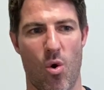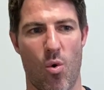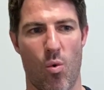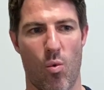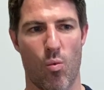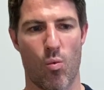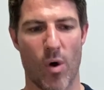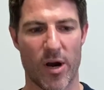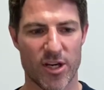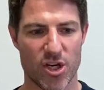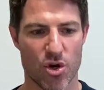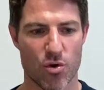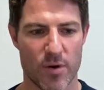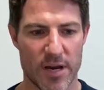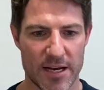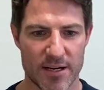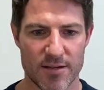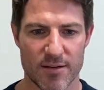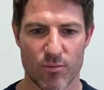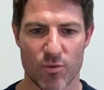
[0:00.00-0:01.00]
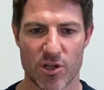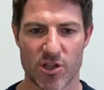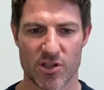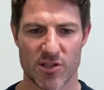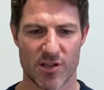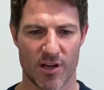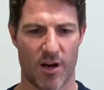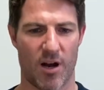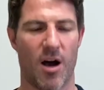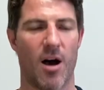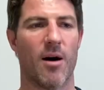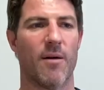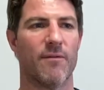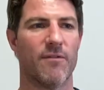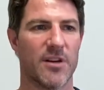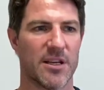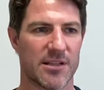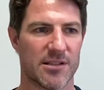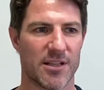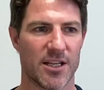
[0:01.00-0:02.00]
what you eat, which is
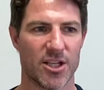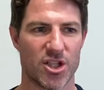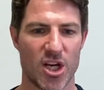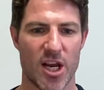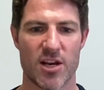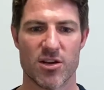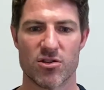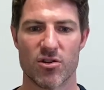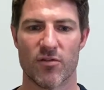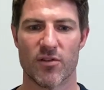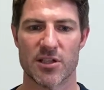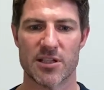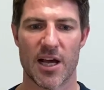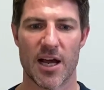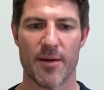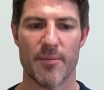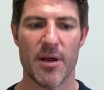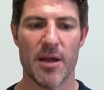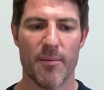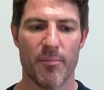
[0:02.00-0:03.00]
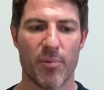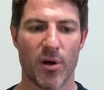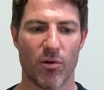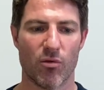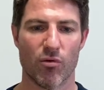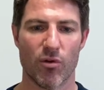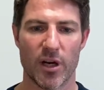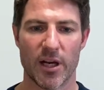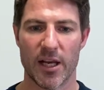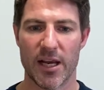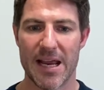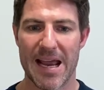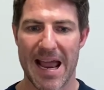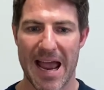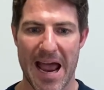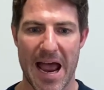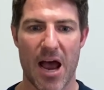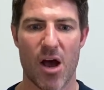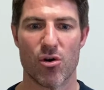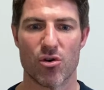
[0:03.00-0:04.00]
obviously changed over time, but really,
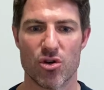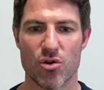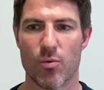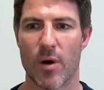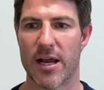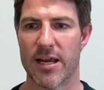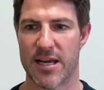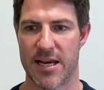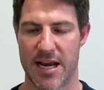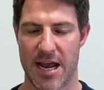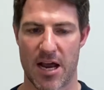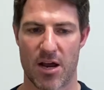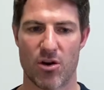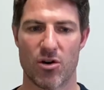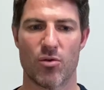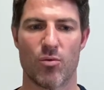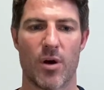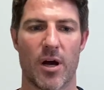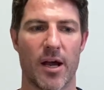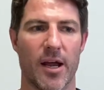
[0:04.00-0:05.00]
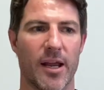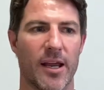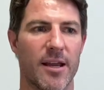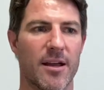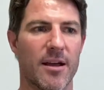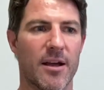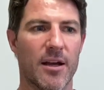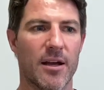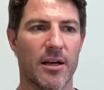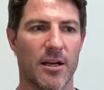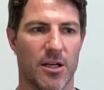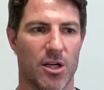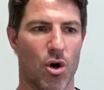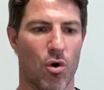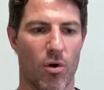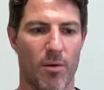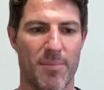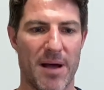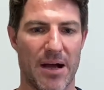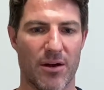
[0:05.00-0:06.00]
how do I eat? How do I go
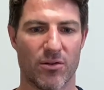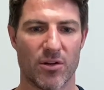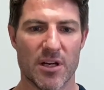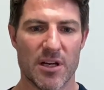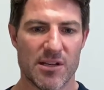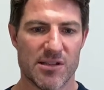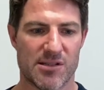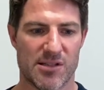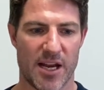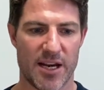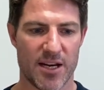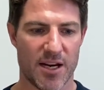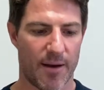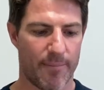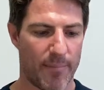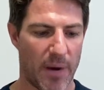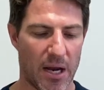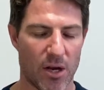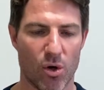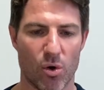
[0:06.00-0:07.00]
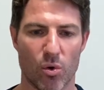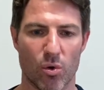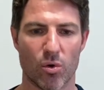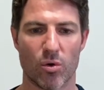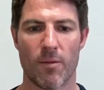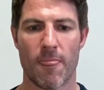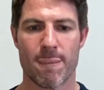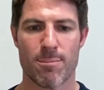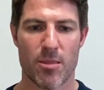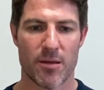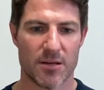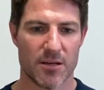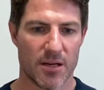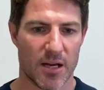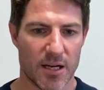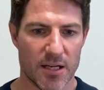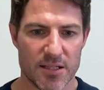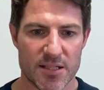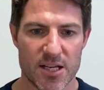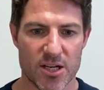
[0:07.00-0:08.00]
about setting up my whole
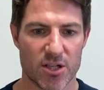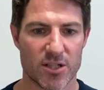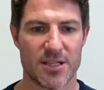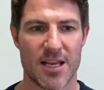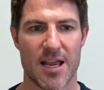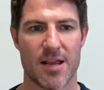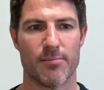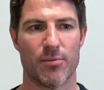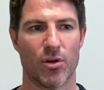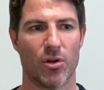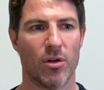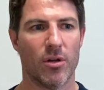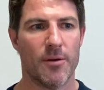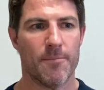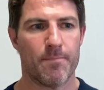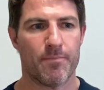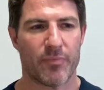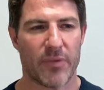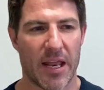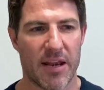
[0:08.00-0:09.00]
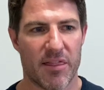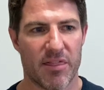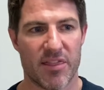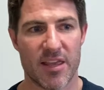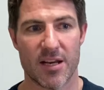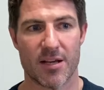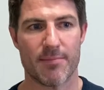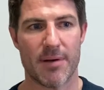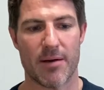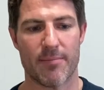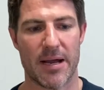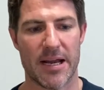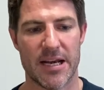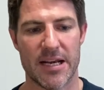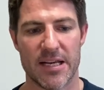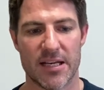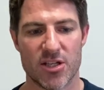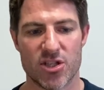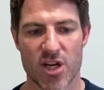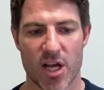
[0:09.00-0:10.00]
dinner table and think about my eating
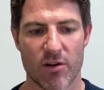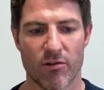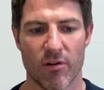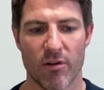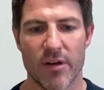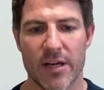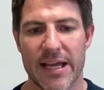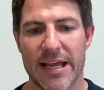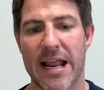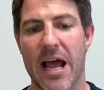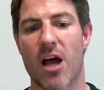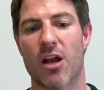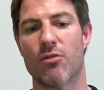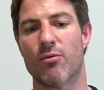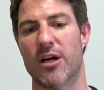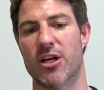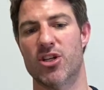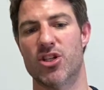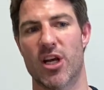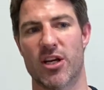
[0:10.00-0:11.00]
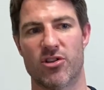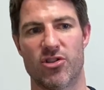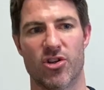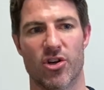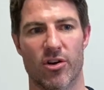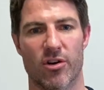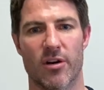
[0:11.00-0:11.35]
in general? And how do I gesture?